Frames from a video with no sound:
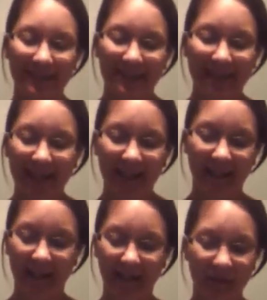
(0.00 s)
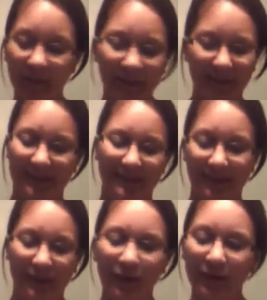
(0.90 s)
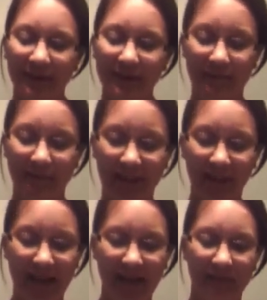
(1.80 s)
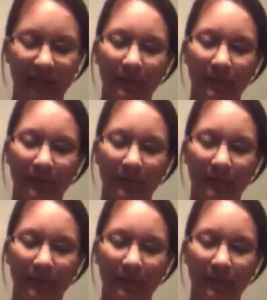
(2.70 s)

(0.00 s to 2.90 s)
daily, frequent occurrence in my life.